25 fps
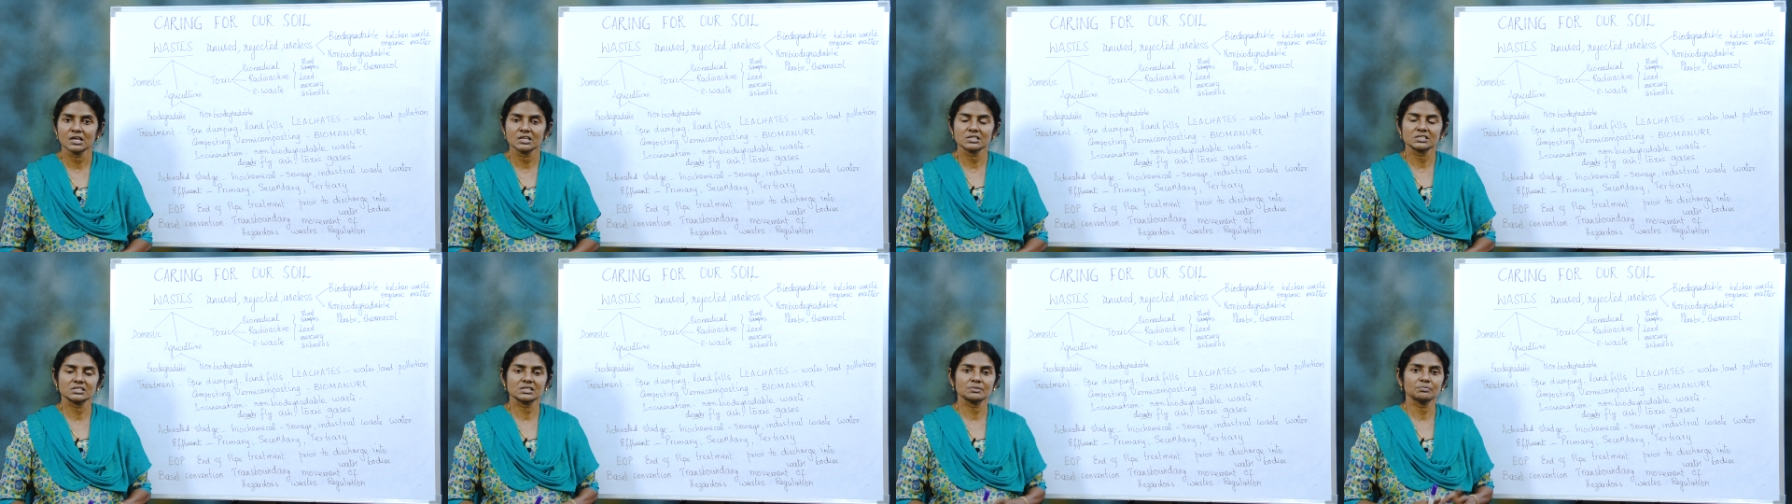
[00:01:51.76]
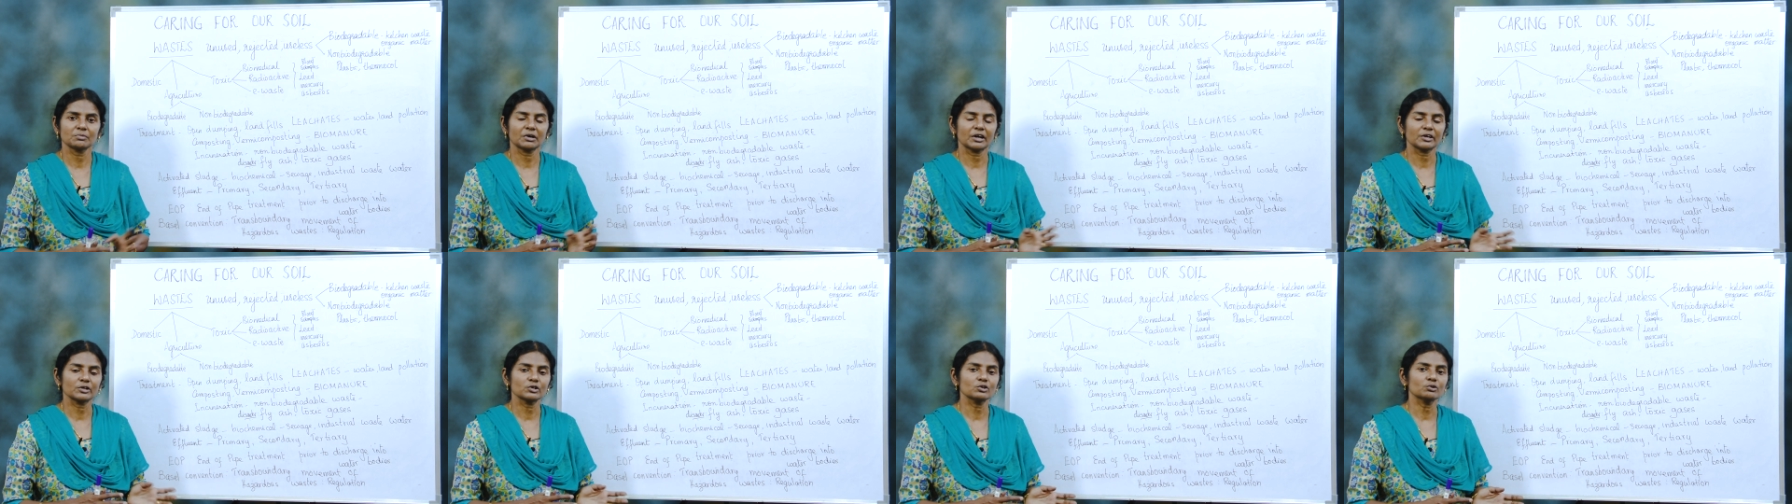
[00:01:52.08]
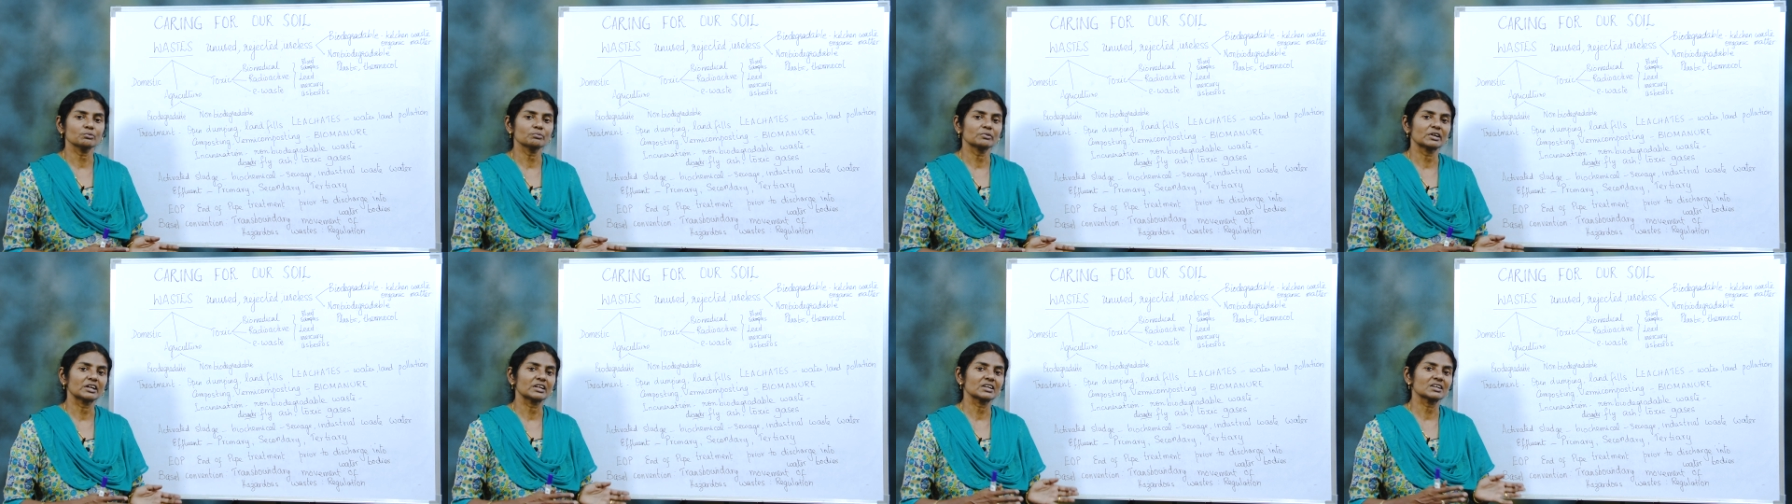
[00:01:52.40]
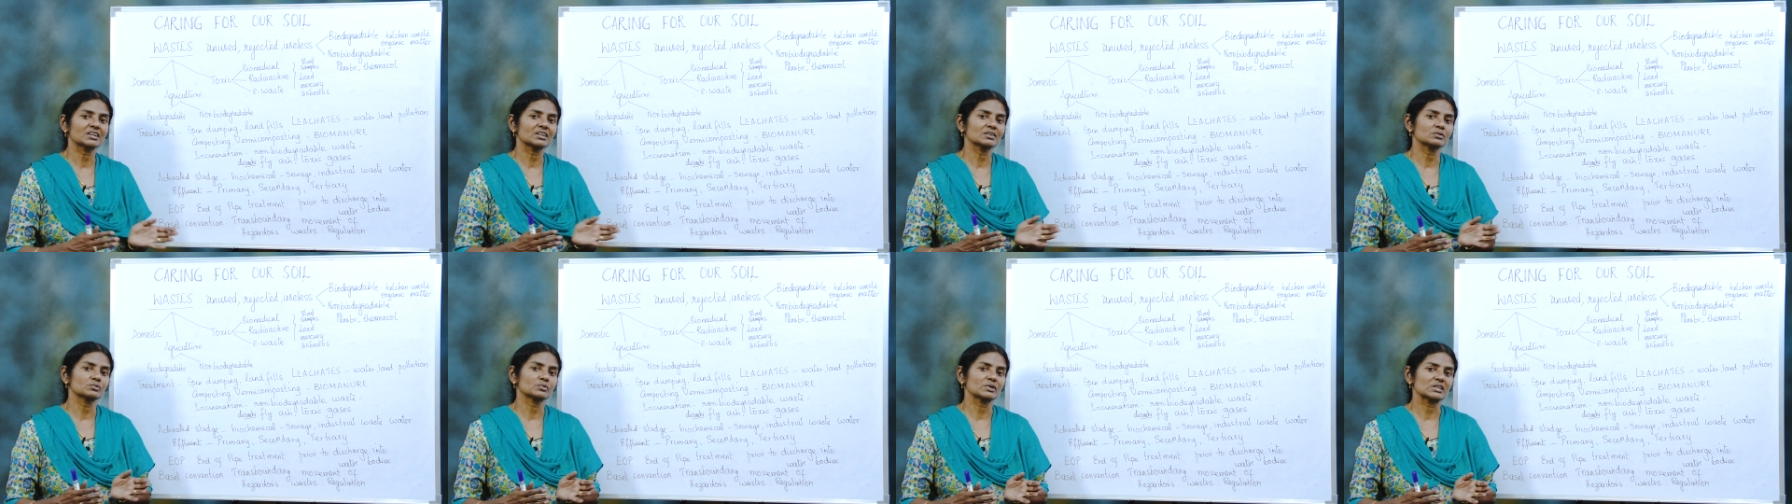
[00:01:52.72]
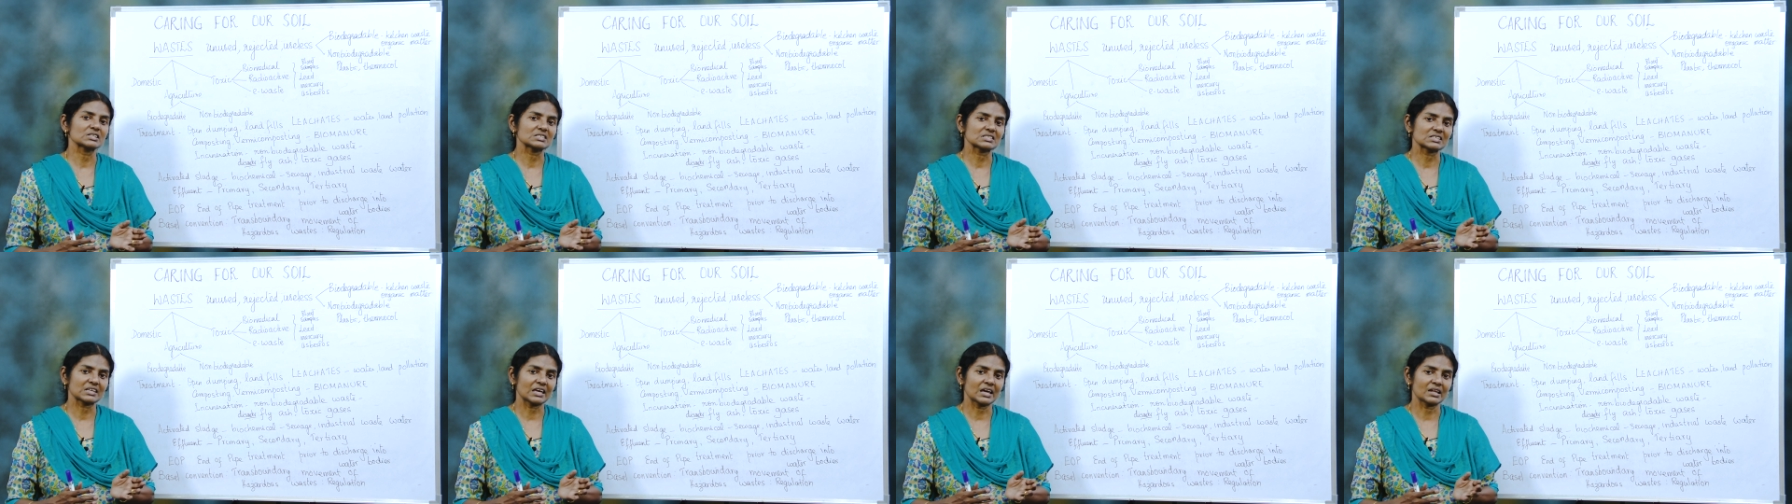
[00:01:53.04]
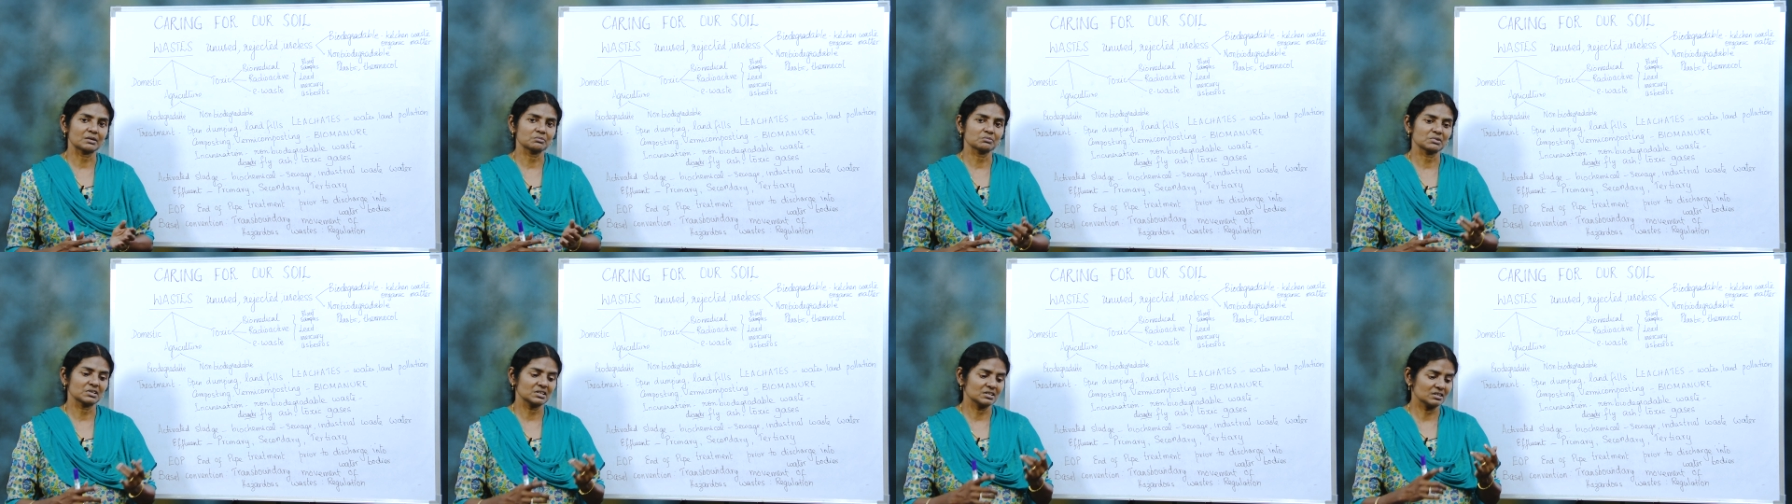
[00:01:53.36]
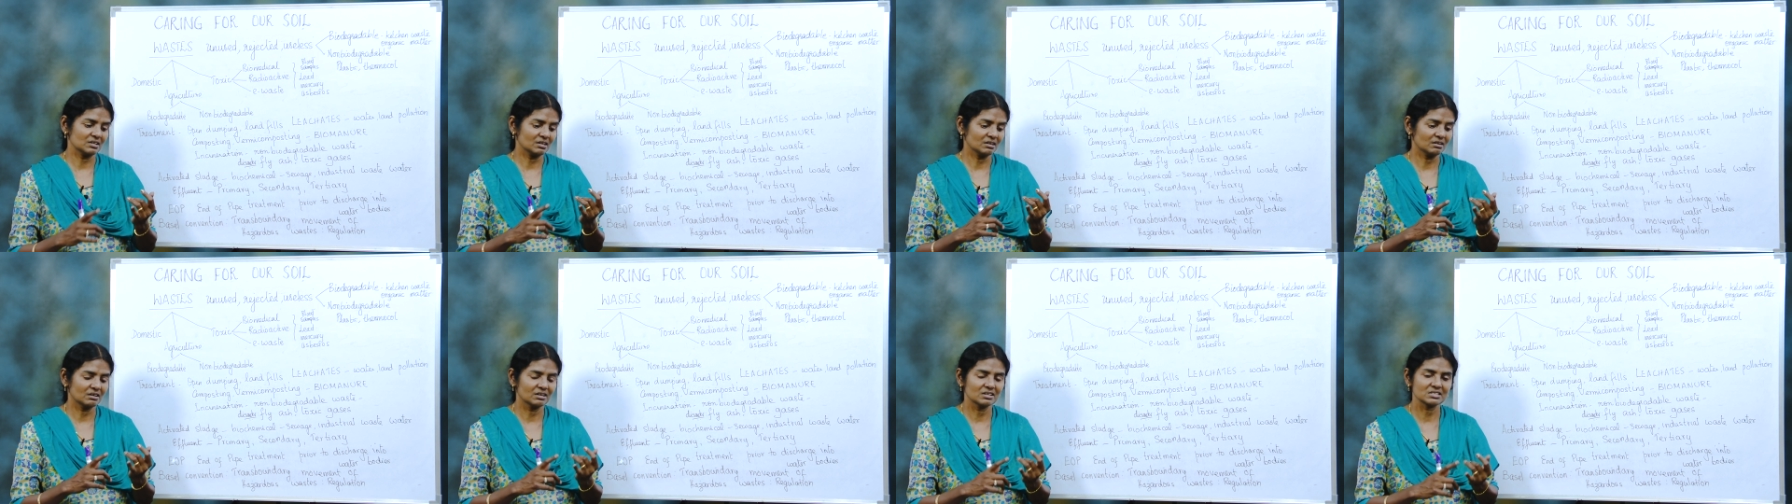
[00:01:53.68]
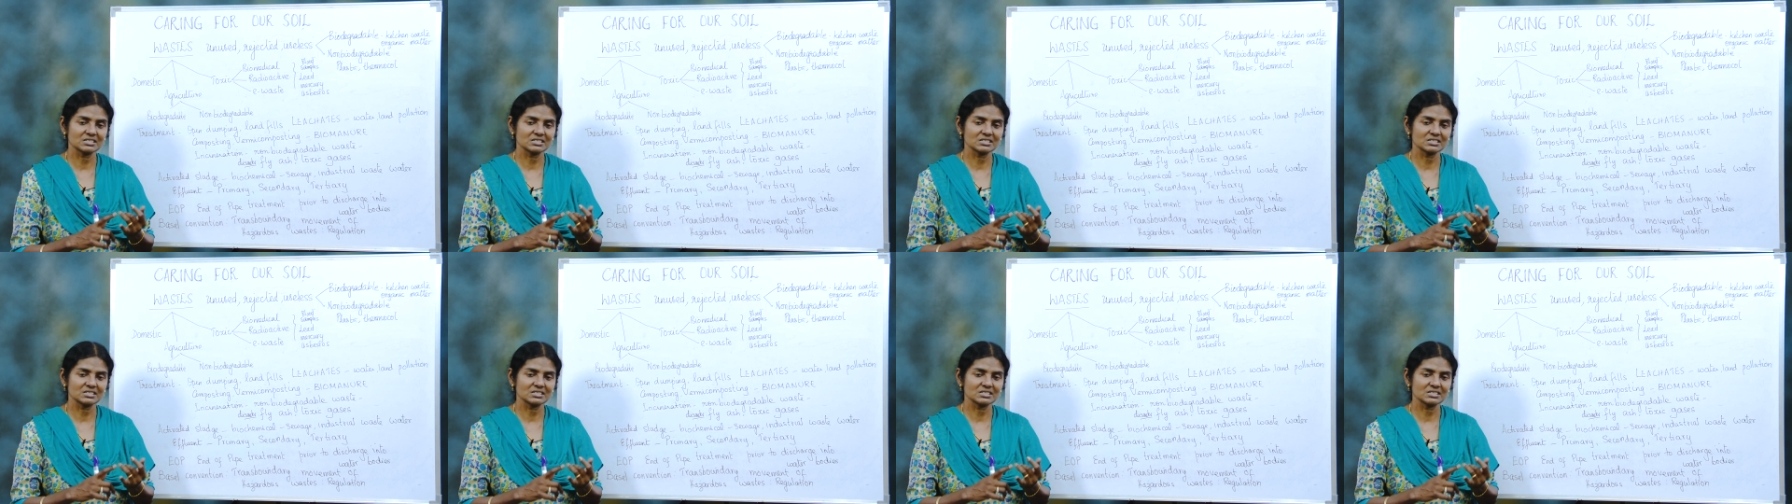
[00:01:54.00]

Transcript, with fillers: See, biomedical waste can be